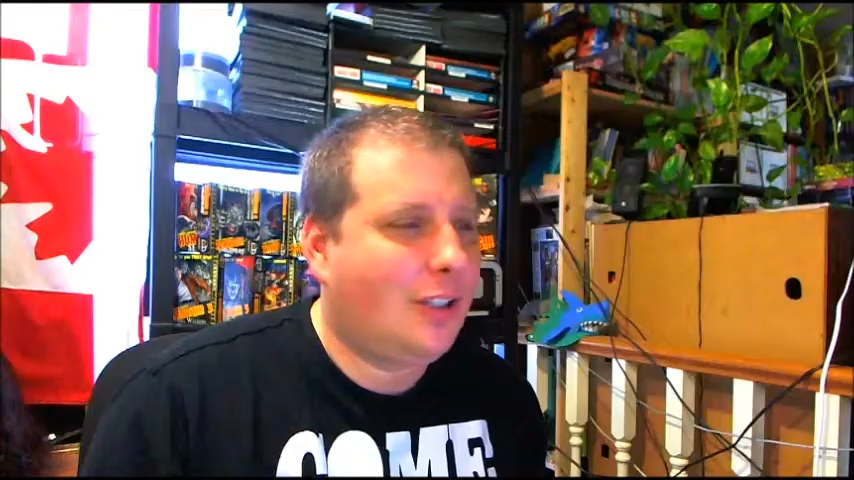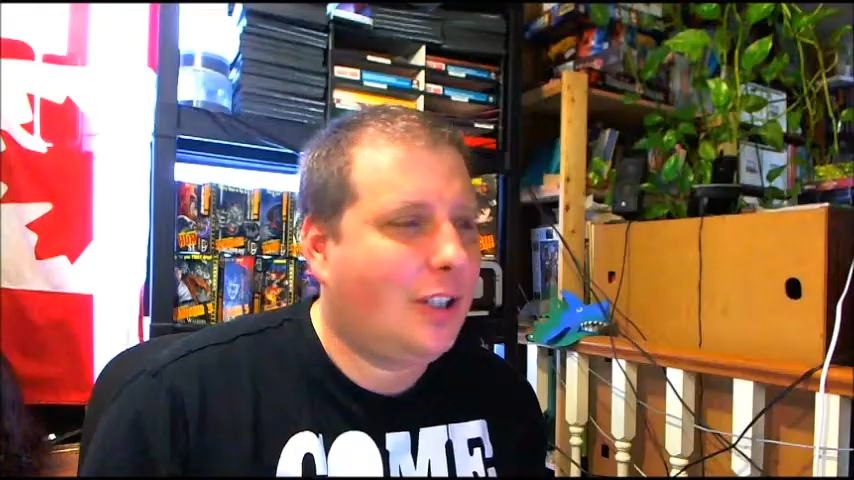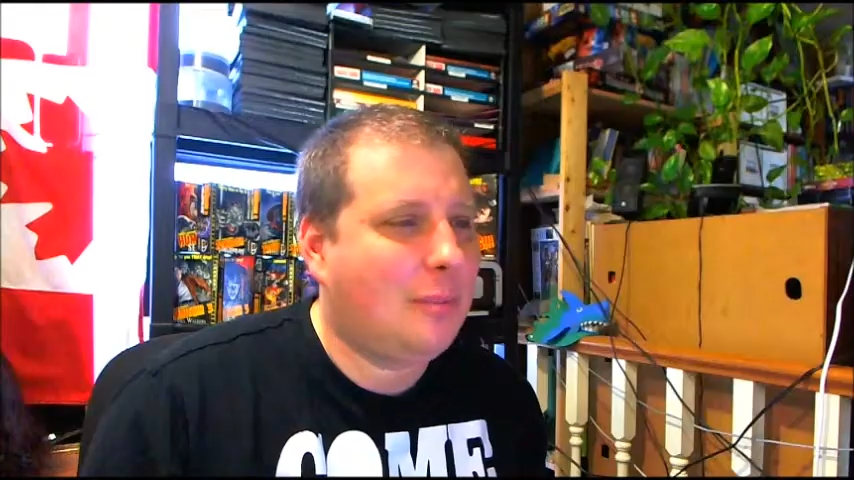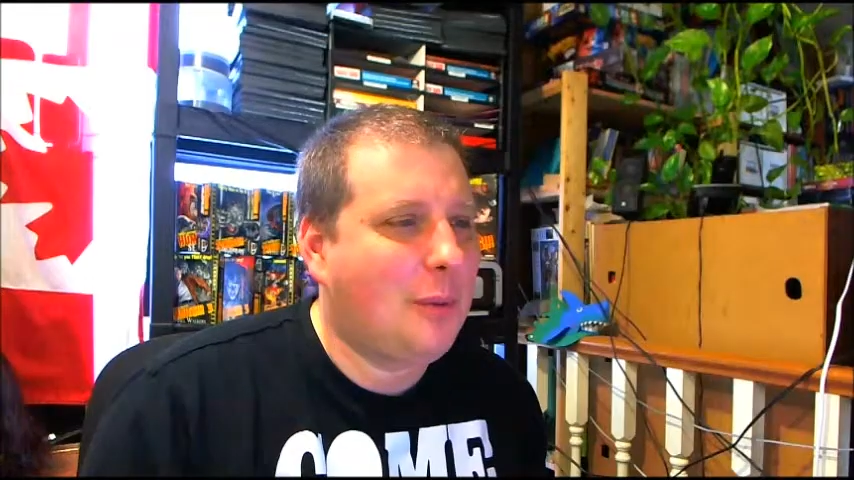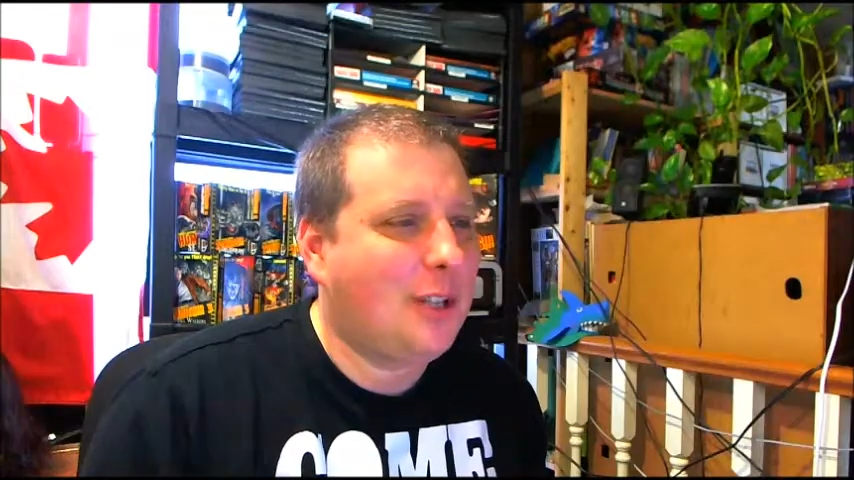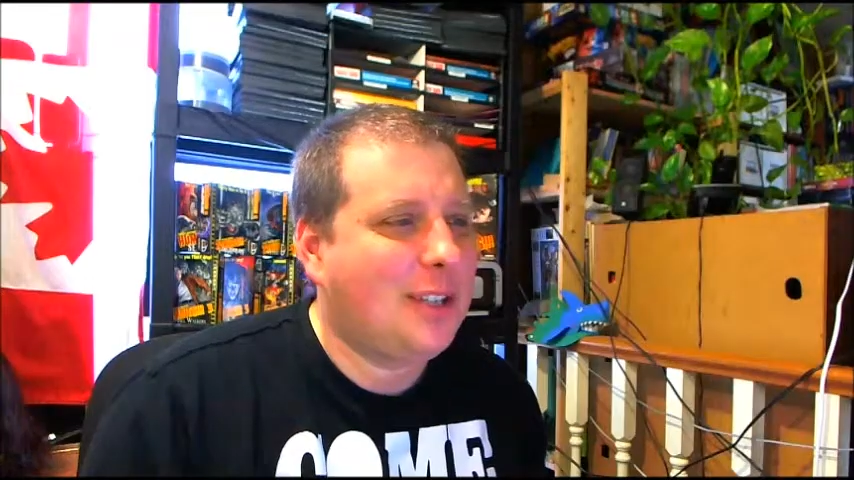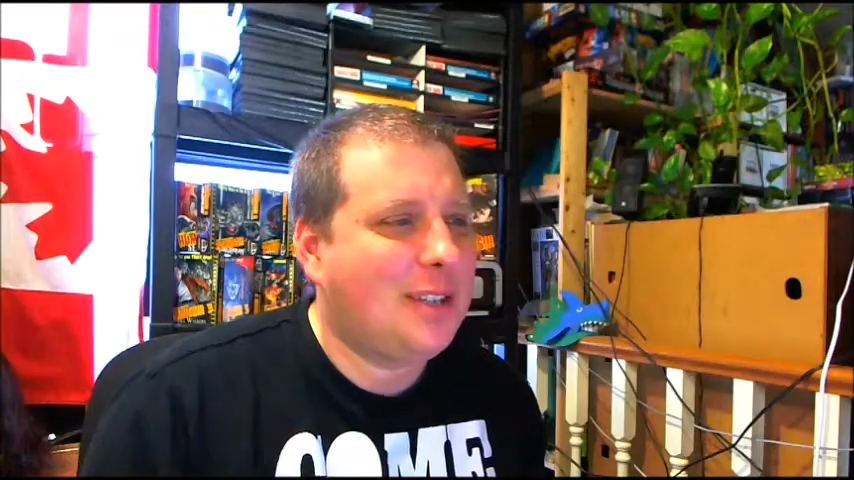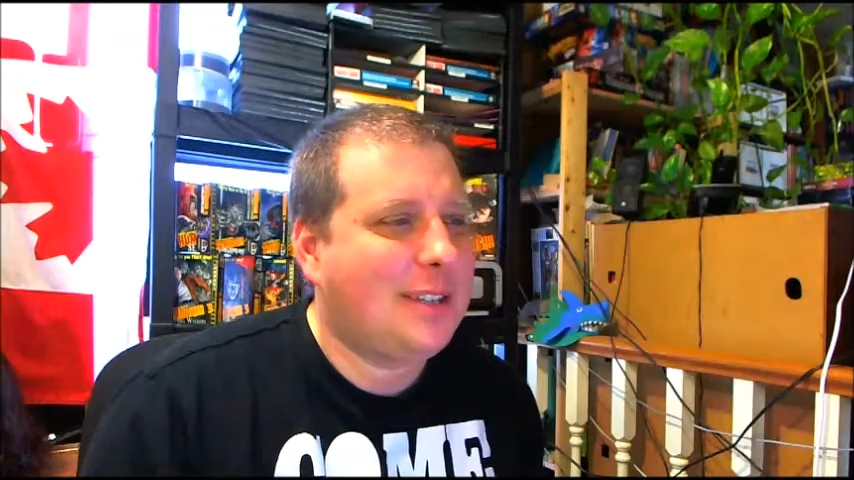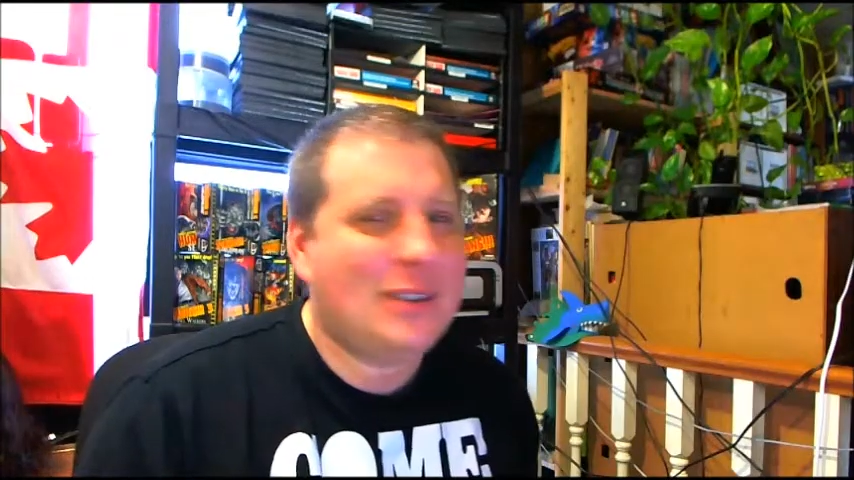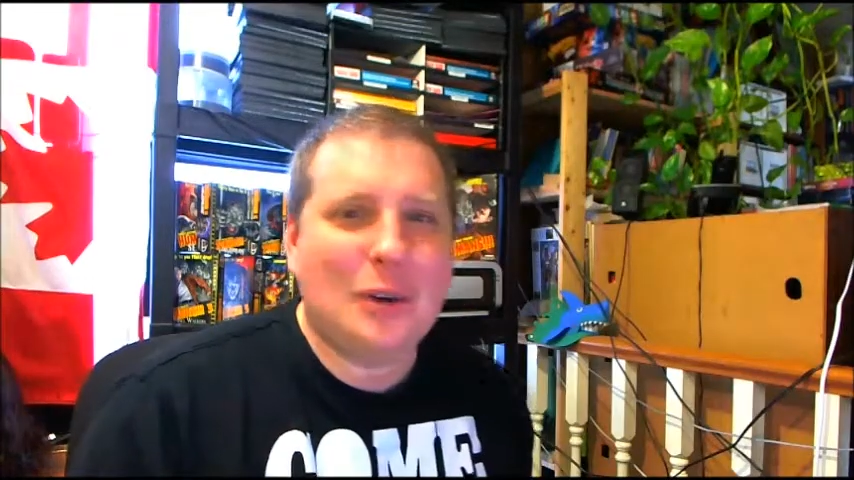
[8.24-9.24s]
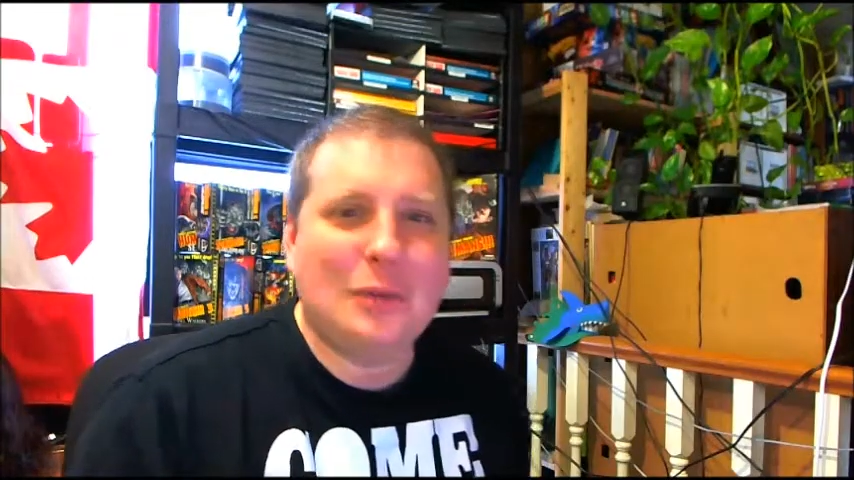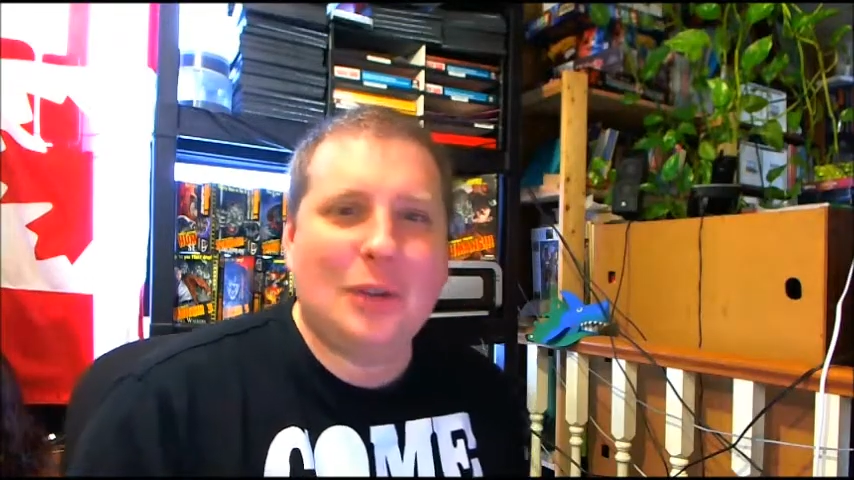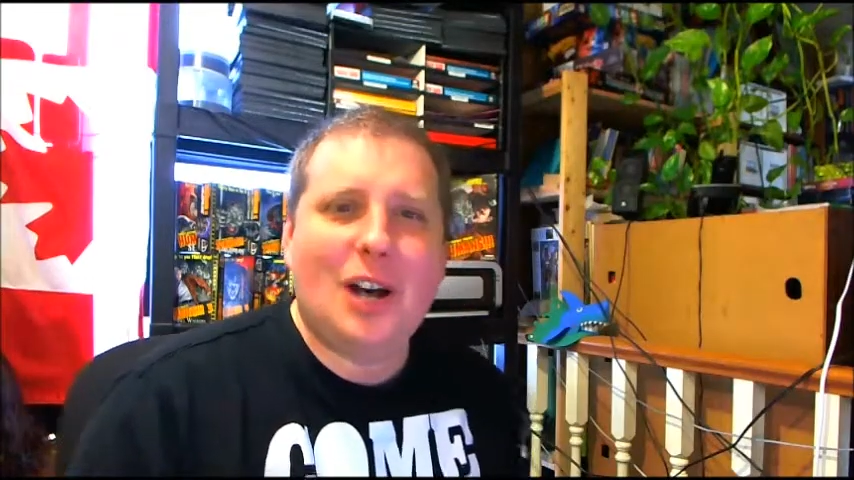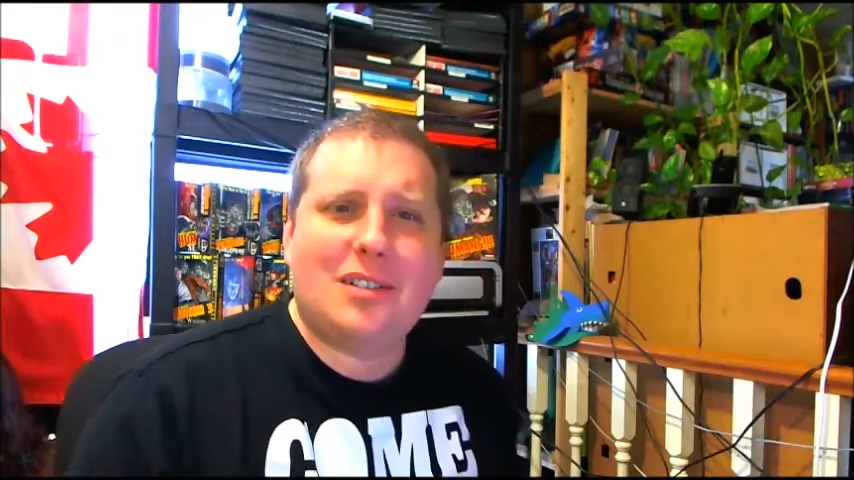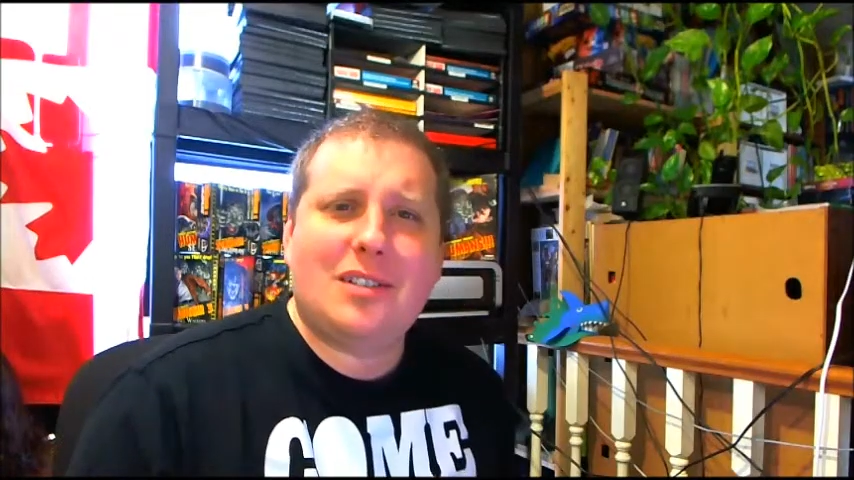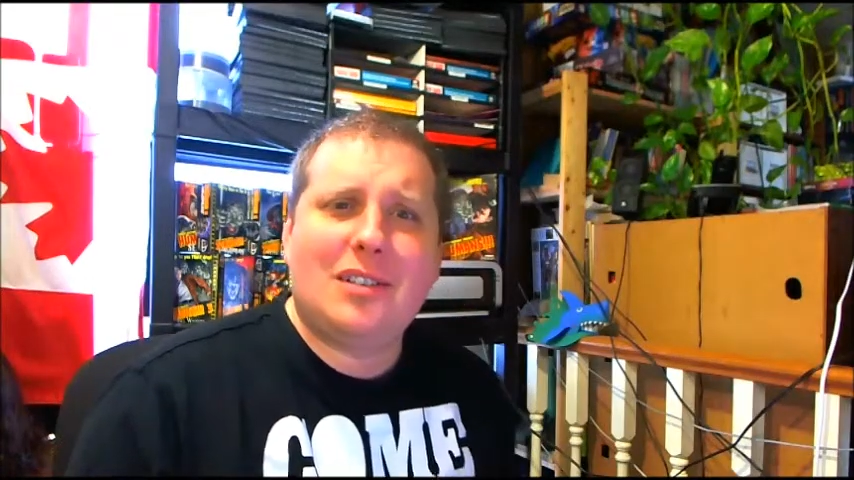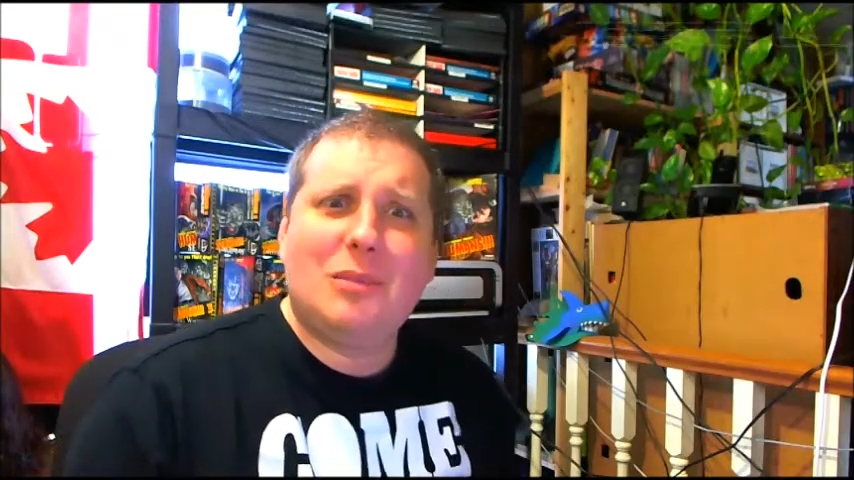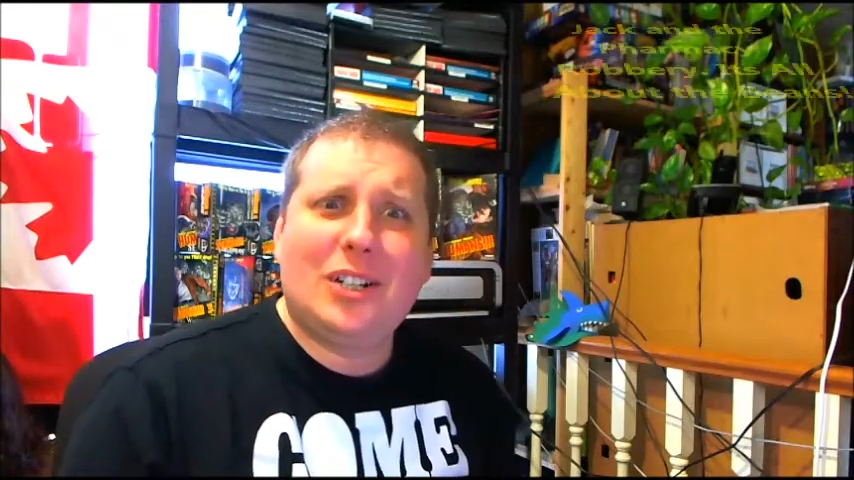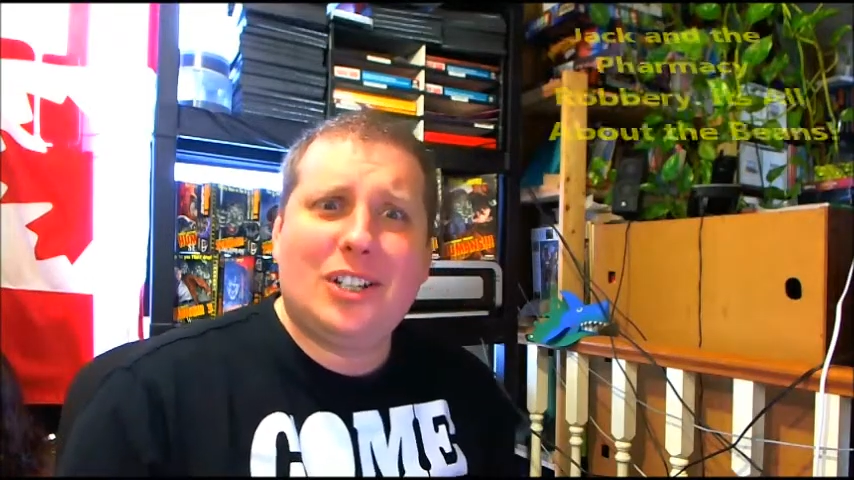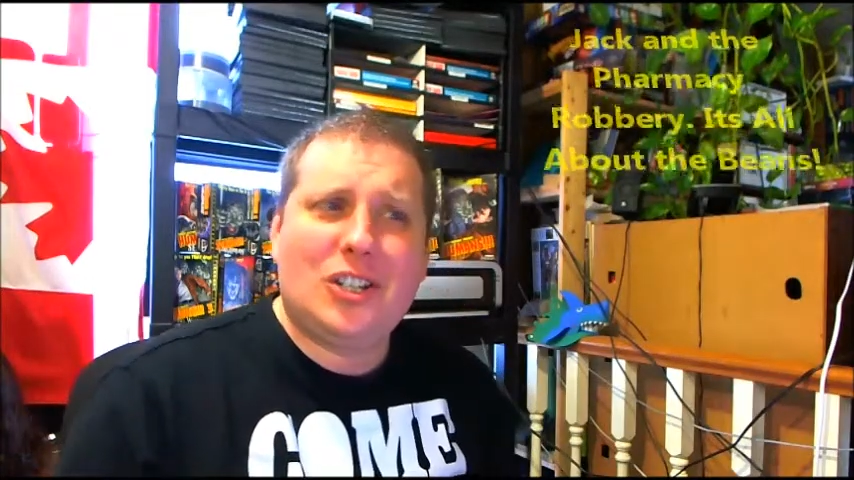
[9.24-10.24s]
Good morning, this is Toad Logs in the
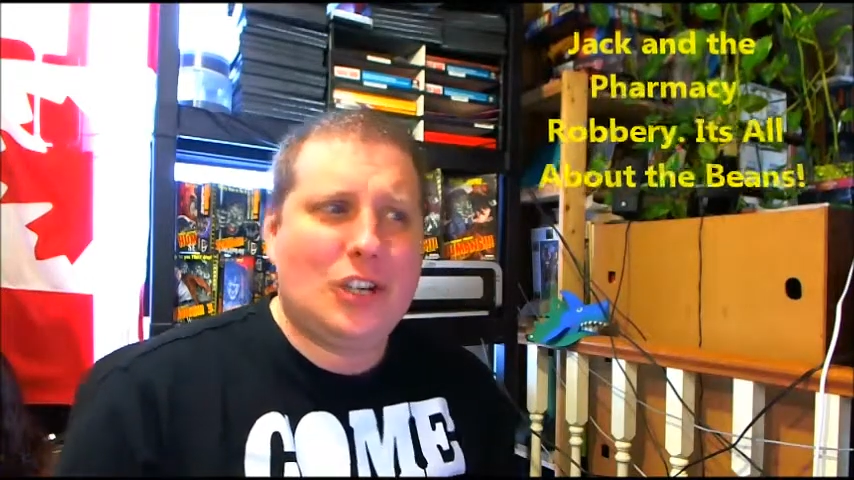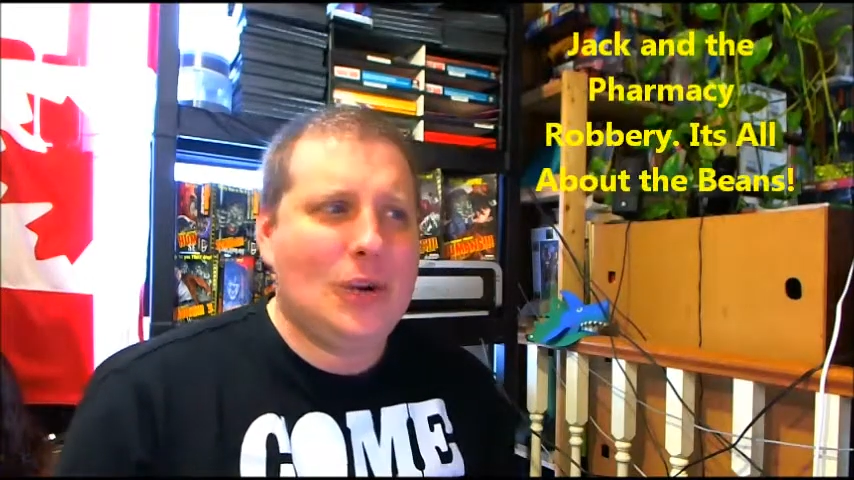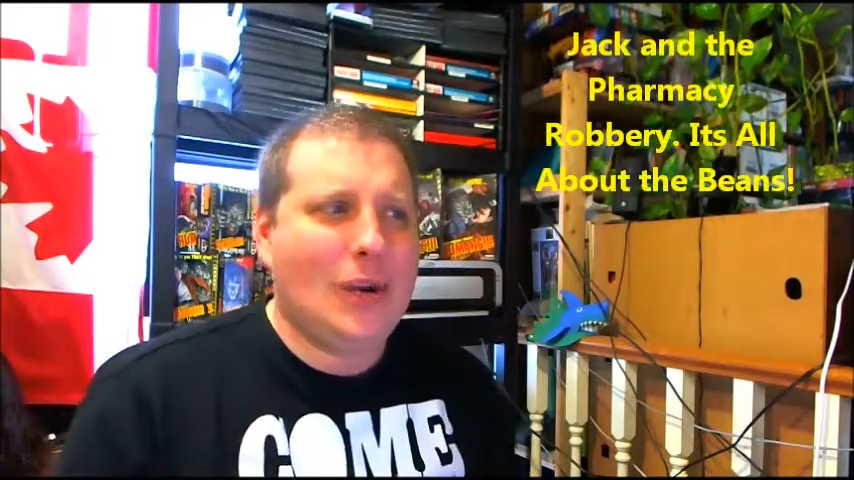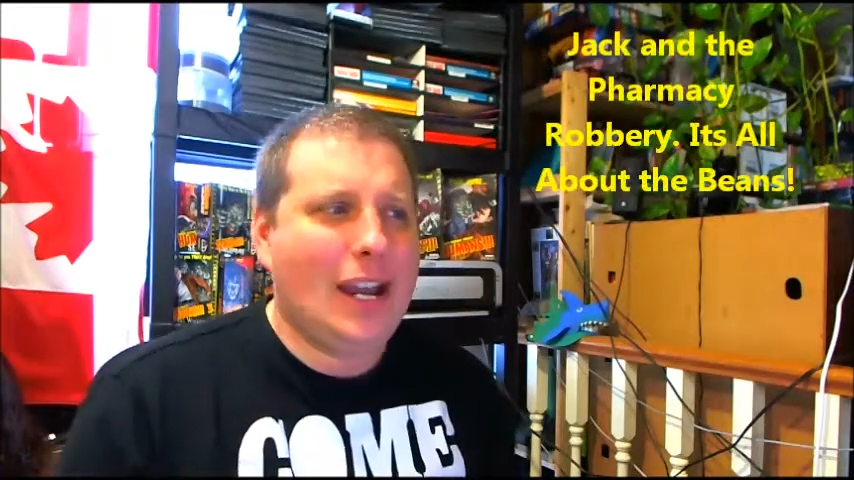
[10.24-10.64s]
morning show.